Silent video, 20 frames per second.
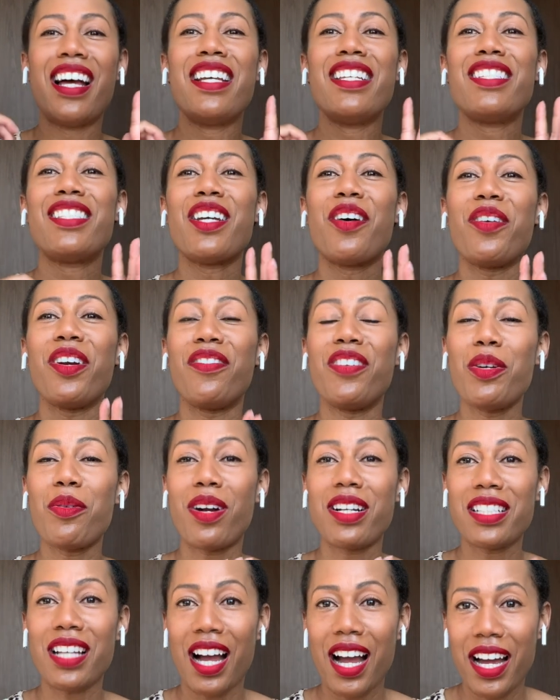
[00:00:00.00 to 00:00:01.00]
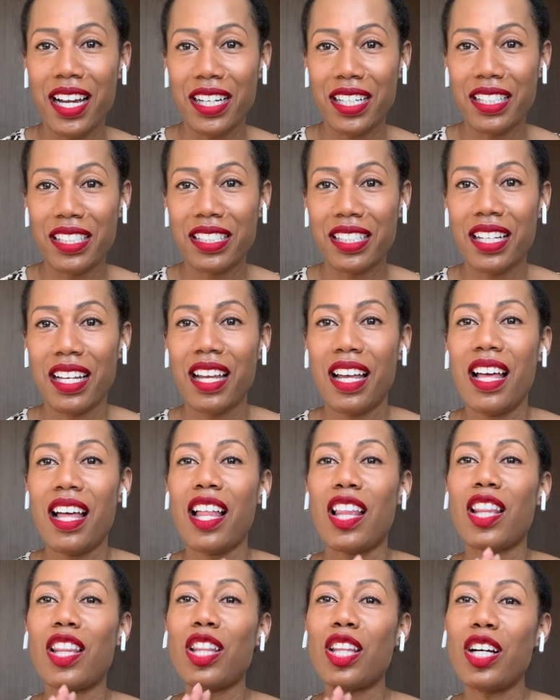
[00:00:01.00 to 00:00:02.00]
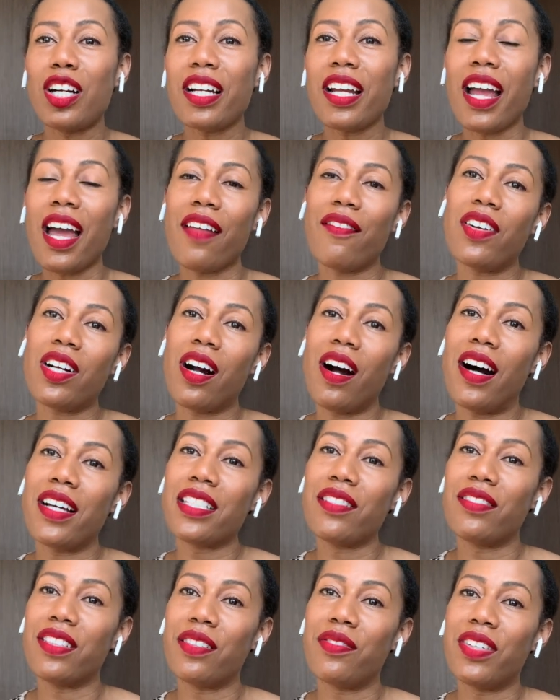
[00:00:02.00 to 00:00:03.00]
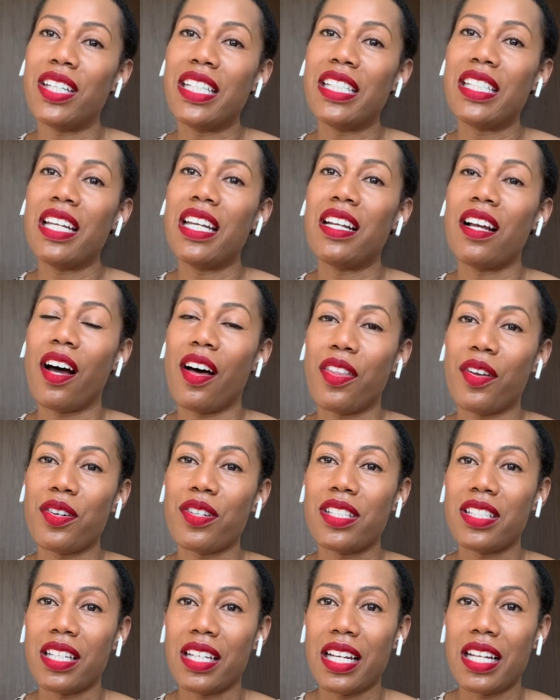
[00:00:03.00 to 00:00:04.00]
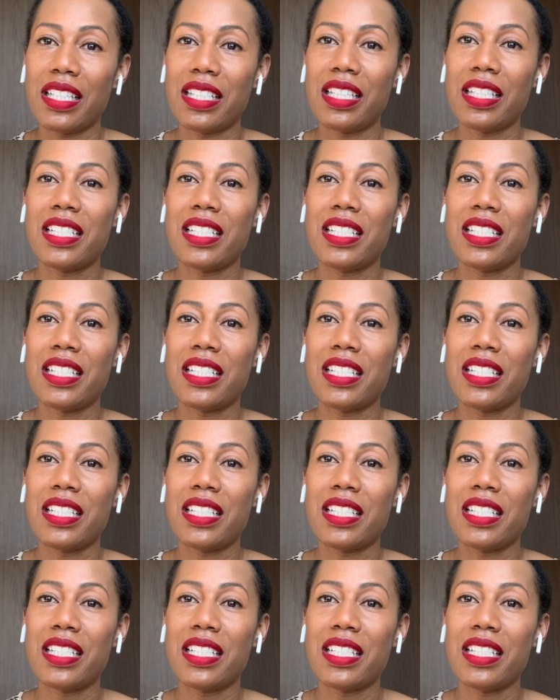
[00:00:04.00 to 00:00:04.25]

So if you are tired, look at the cost of living in other cities.